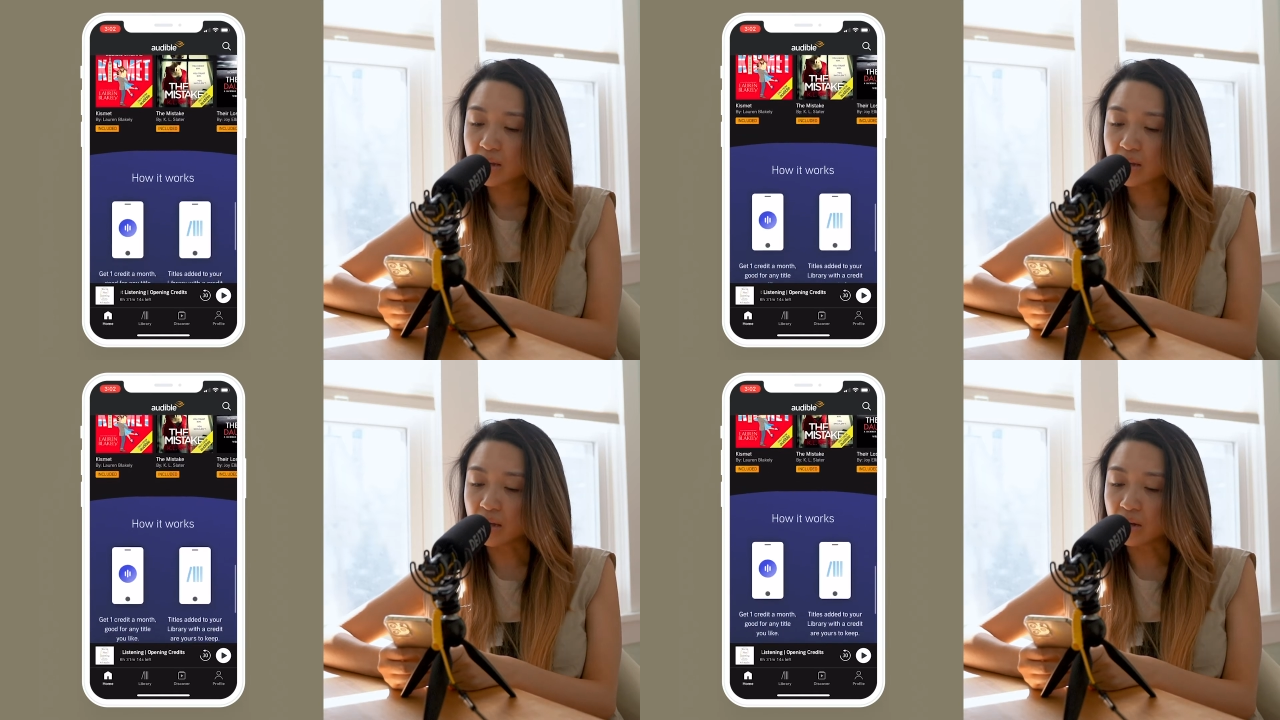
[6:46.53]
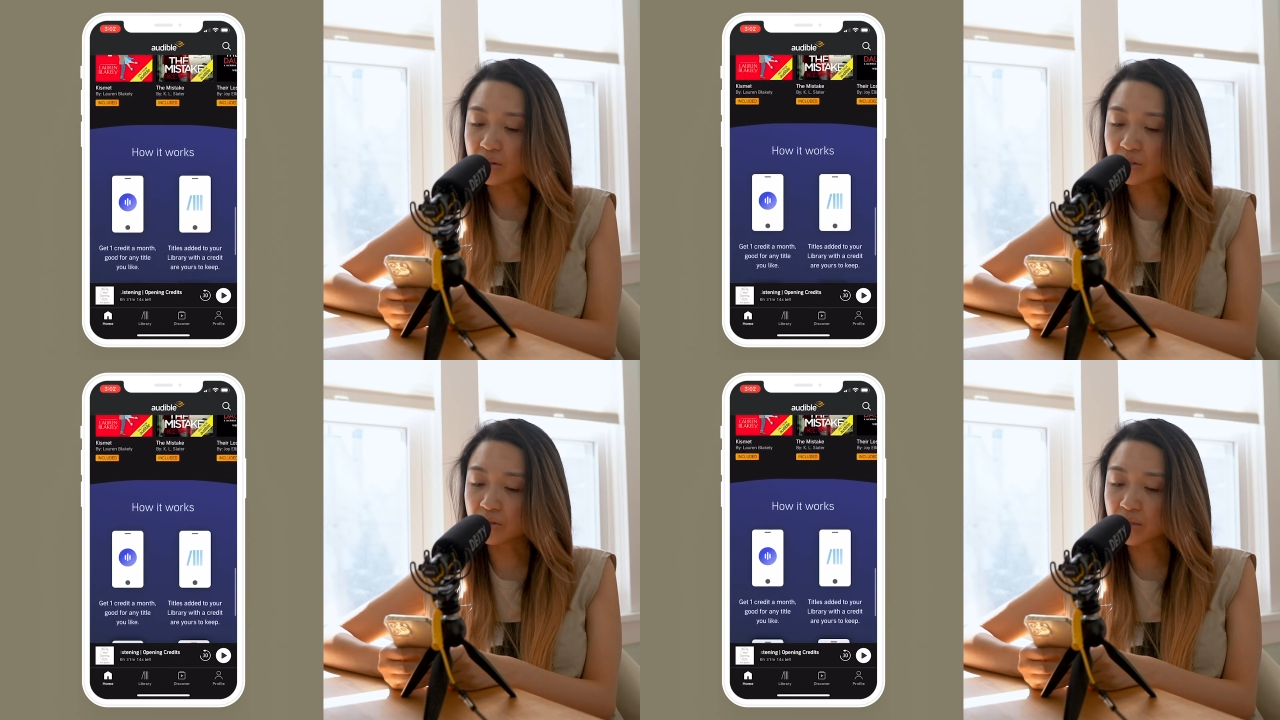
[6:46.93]
I
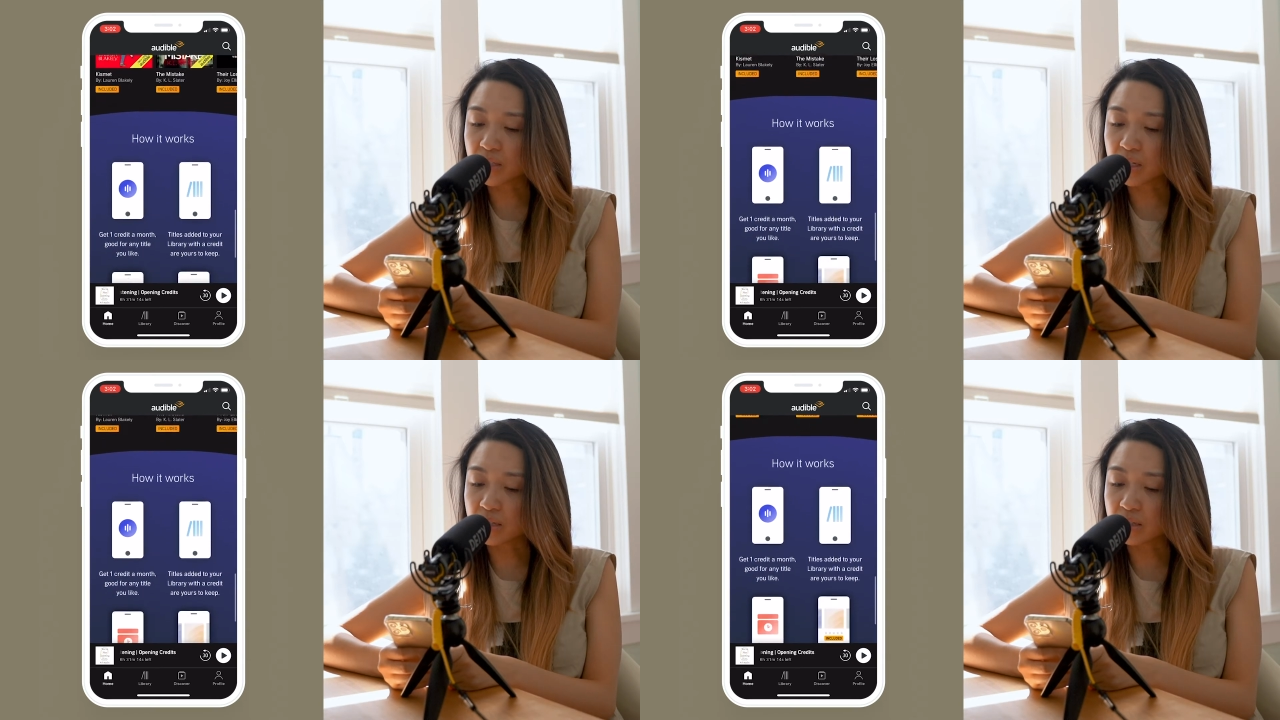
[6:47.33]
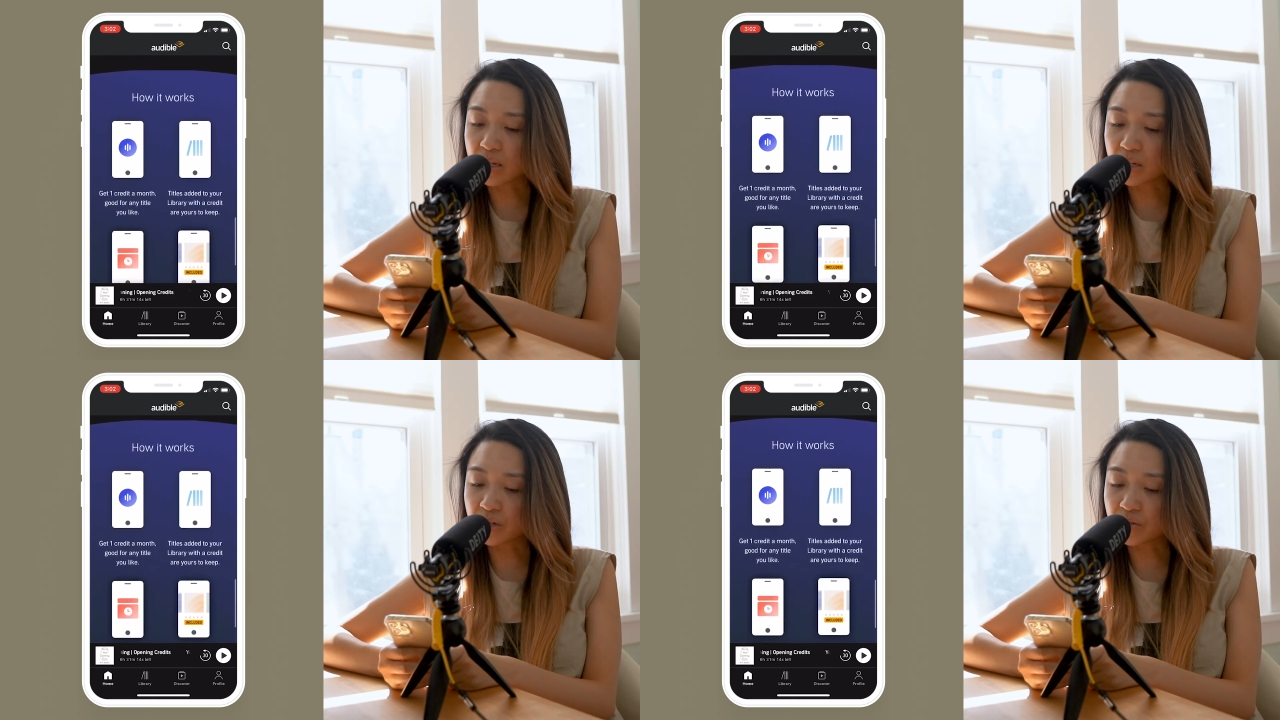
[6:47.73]
also see a
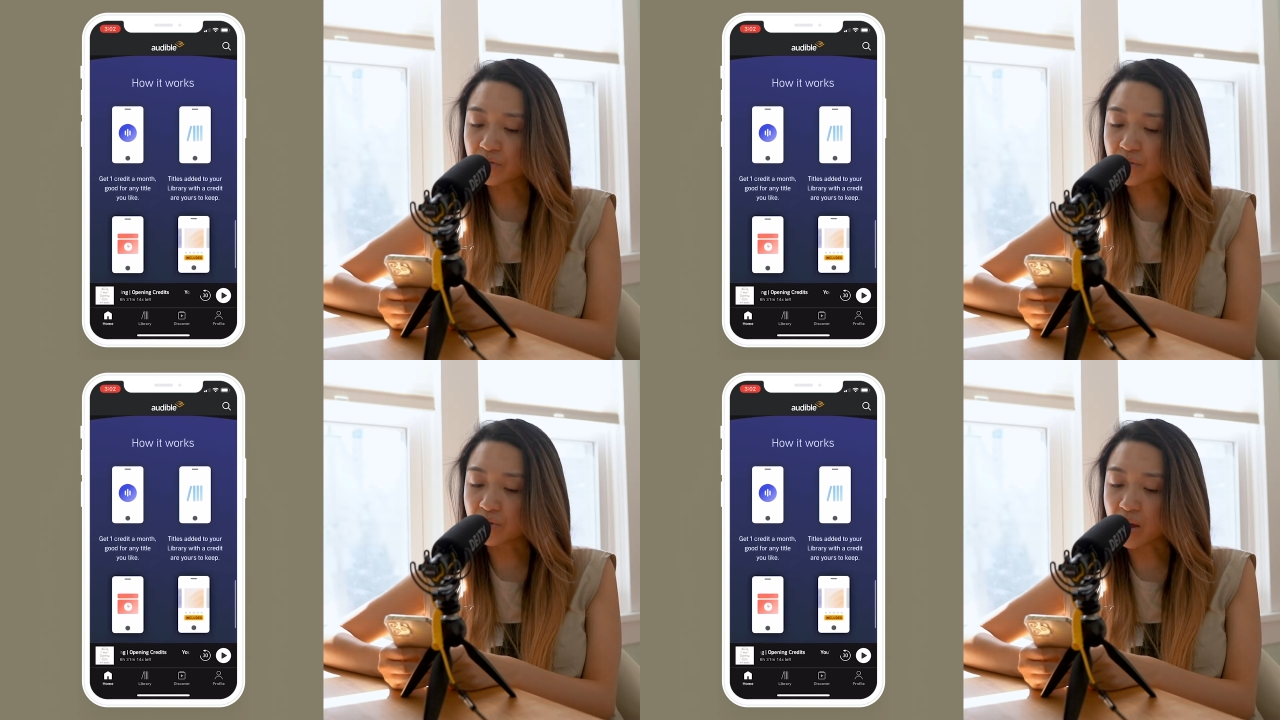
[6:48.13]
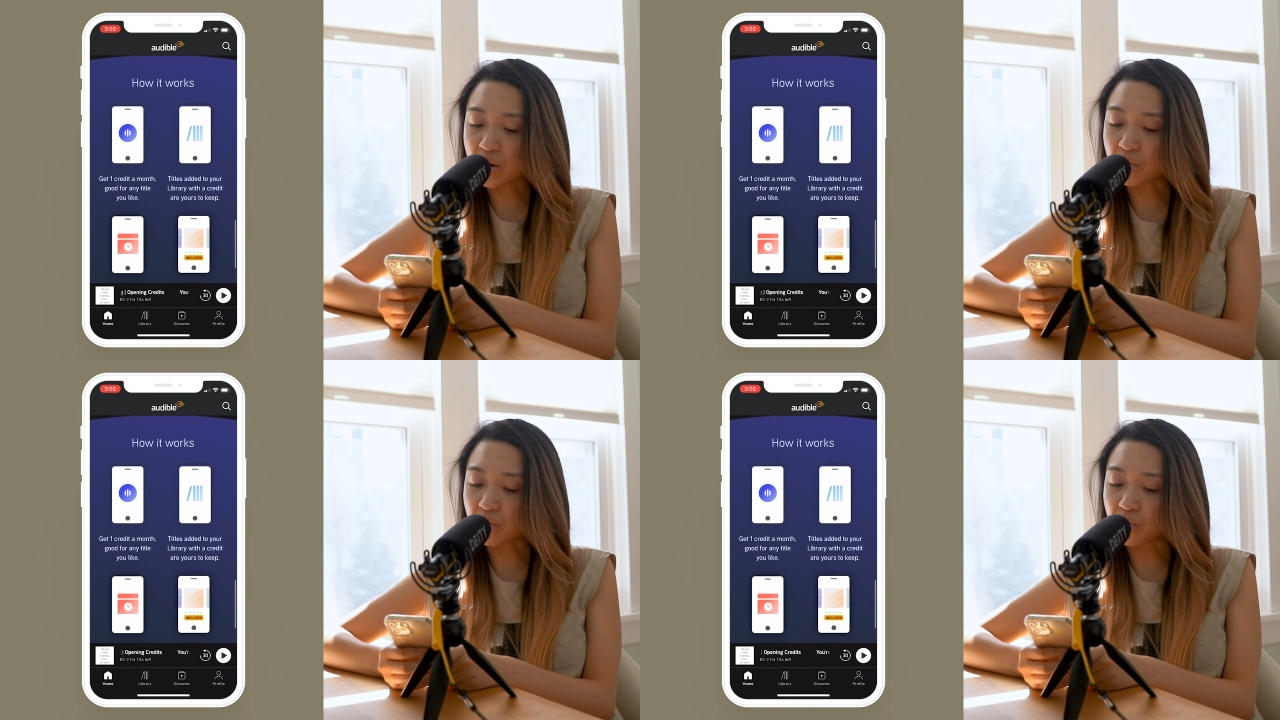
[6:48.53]
section for
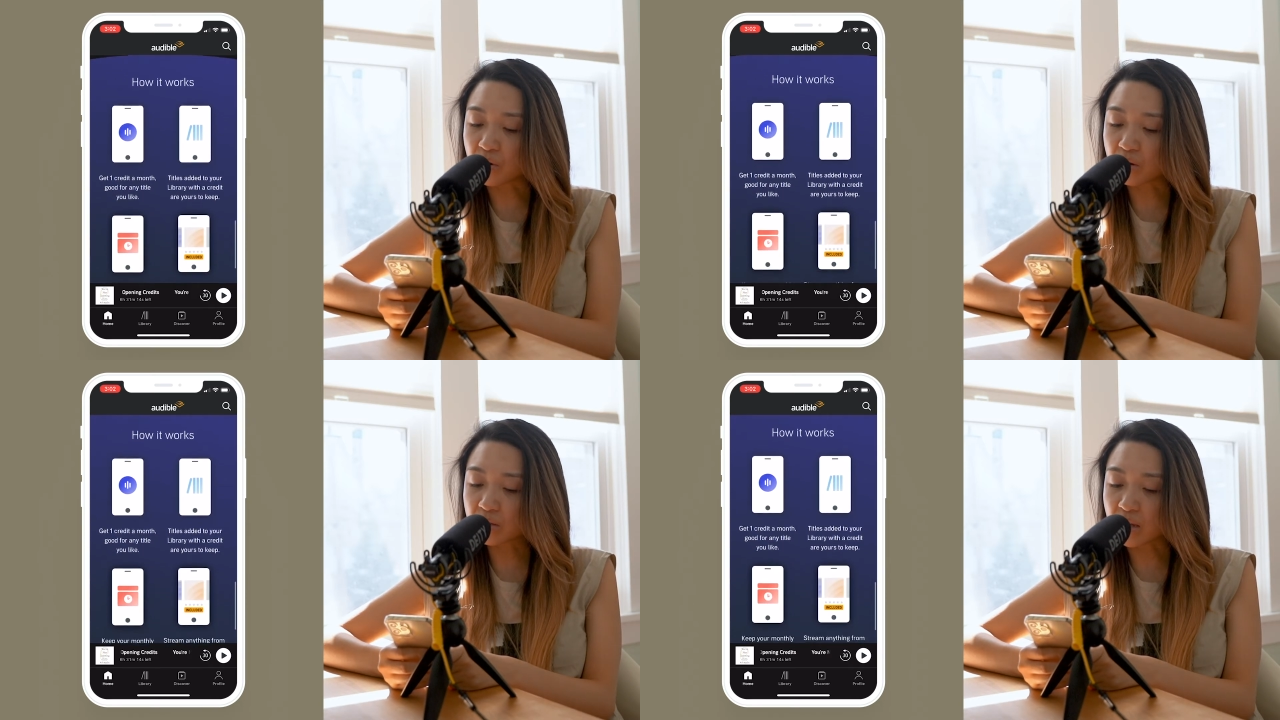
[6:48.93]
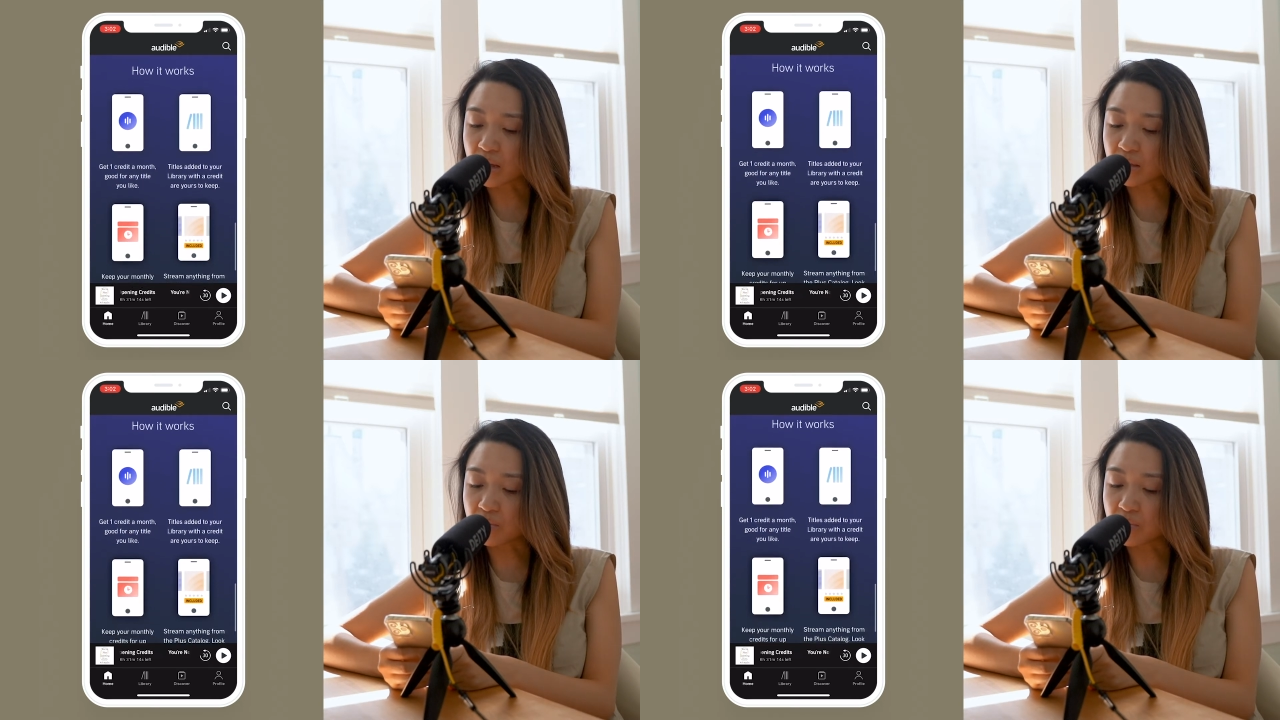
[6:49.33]
how it works
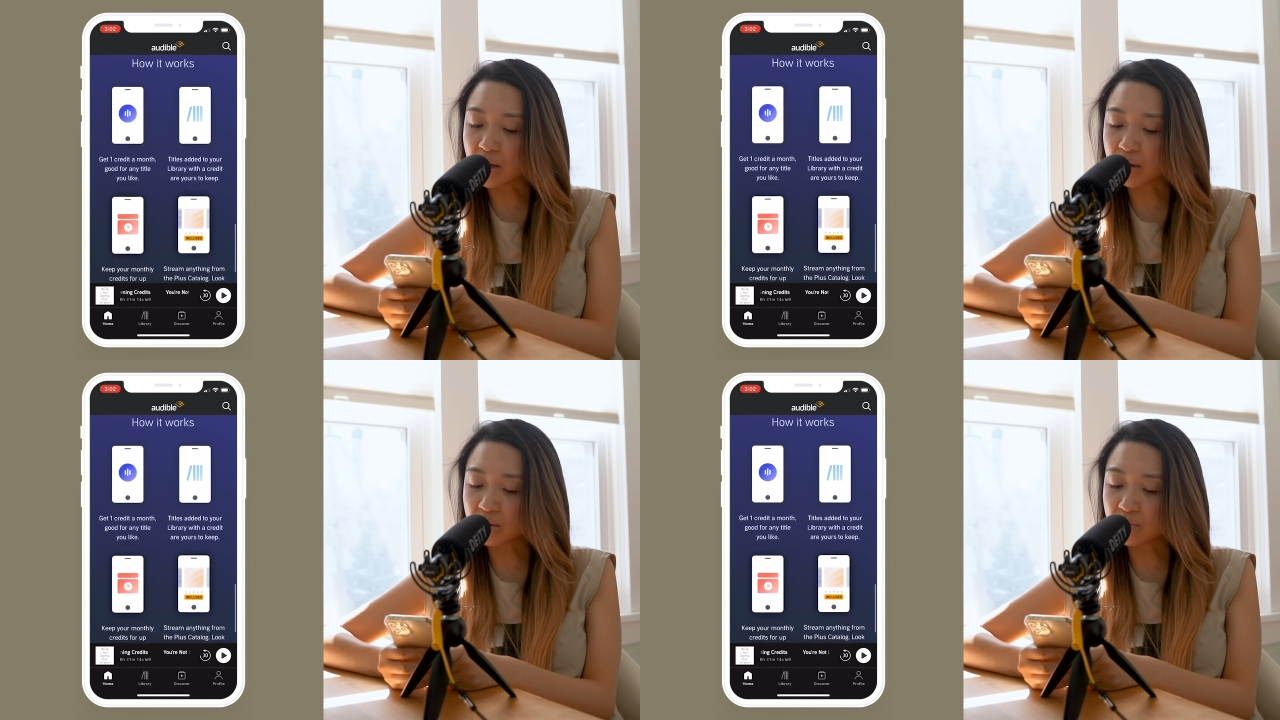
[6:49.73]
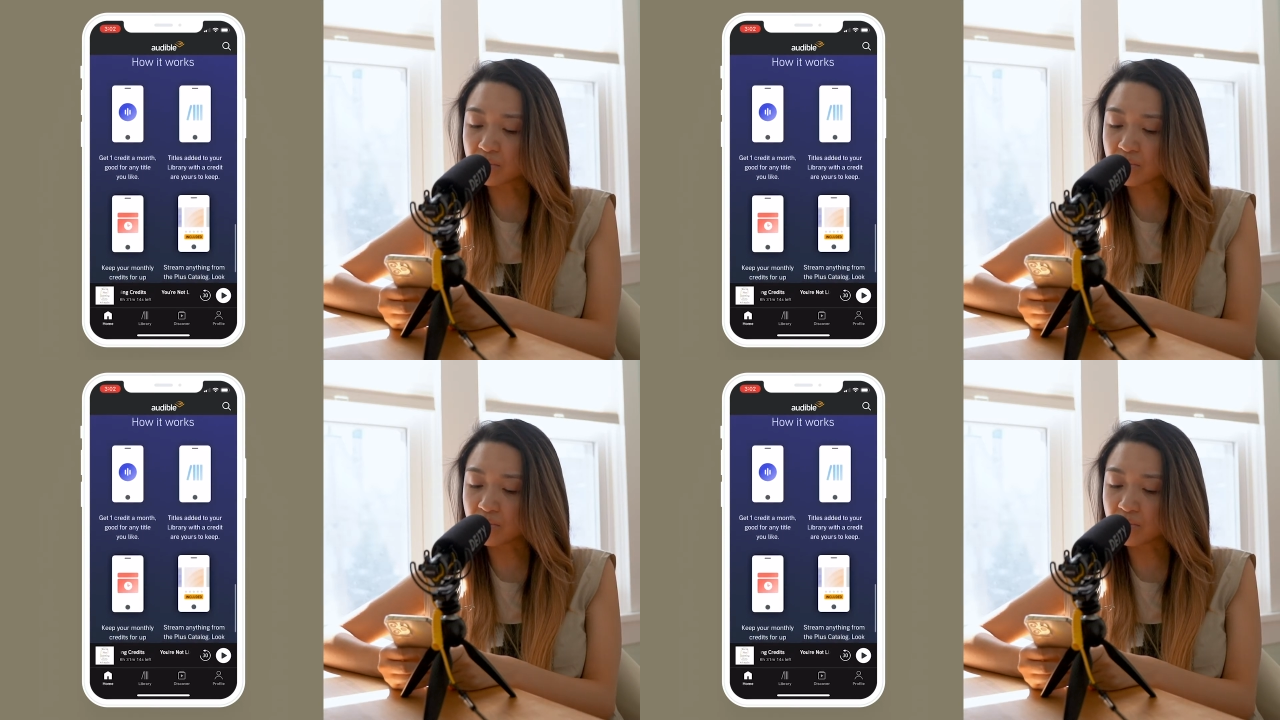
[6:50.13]
at the bottom,